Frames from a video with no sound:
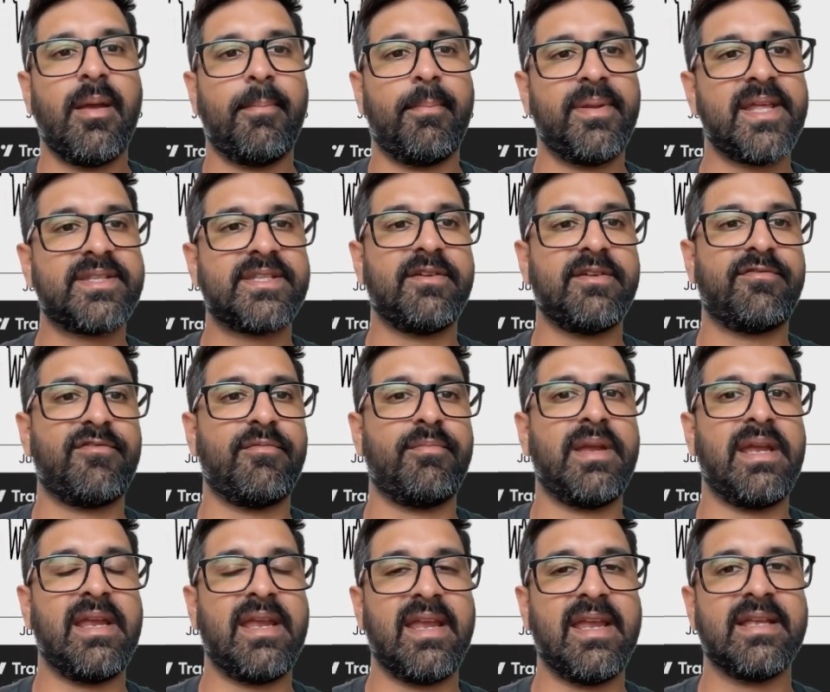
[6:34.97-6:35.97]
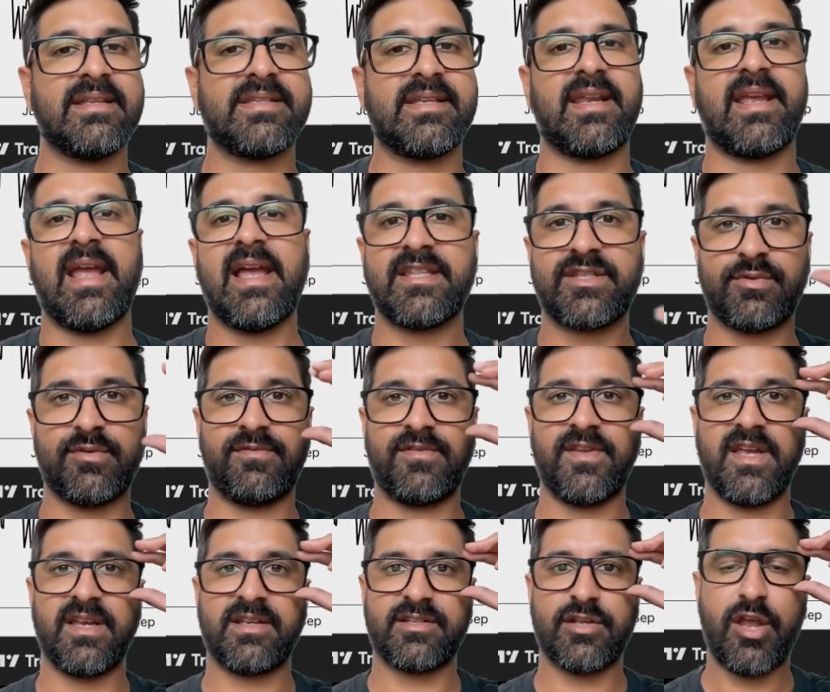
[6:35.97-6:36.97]
But that's it from me here today at
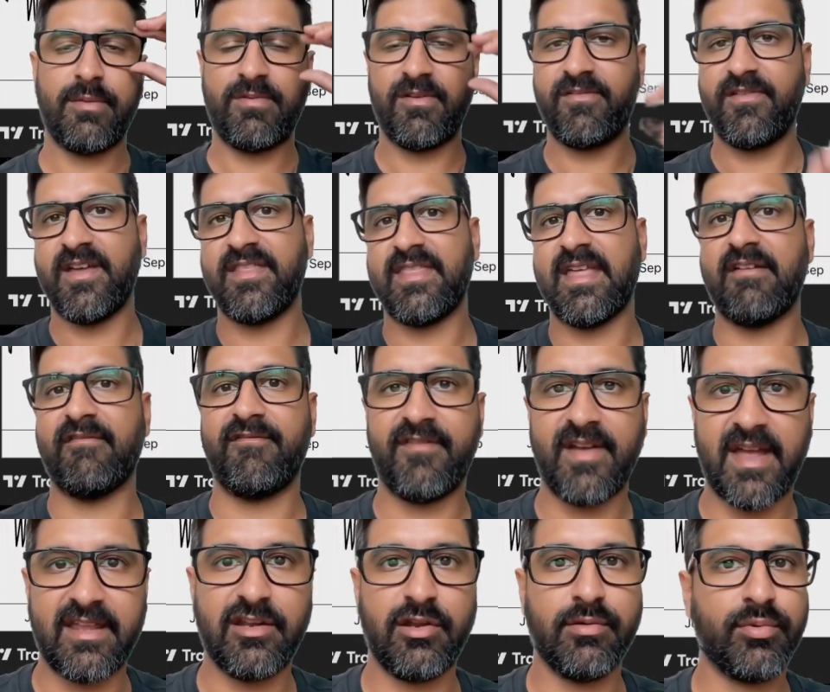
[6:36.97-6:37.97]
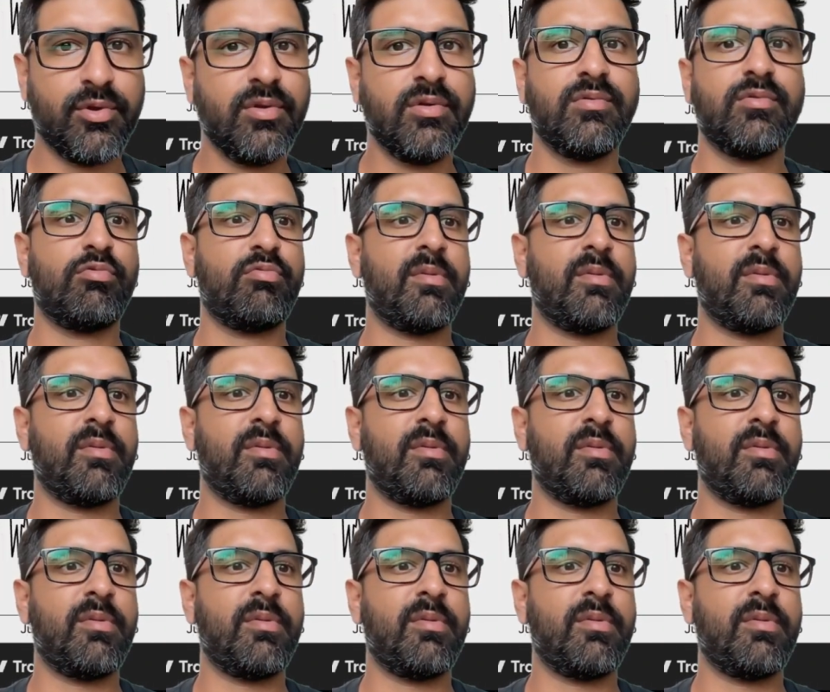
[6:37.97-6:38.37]
Swyftx. I hope you found that valuable.